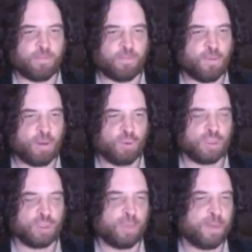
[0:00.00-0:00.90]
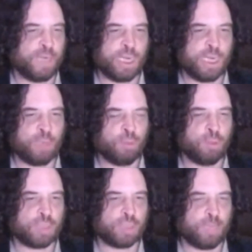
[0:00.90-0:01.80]
for a long time, AOL
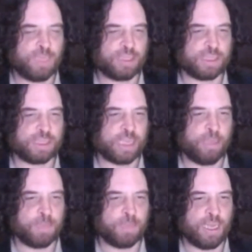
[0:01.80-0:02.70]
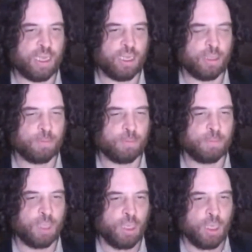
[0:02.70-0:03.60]
used Netscape,
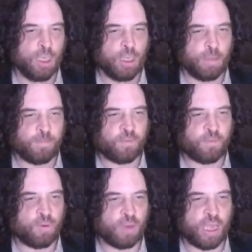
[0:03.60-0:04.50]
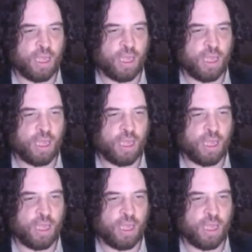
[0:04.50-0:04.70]
for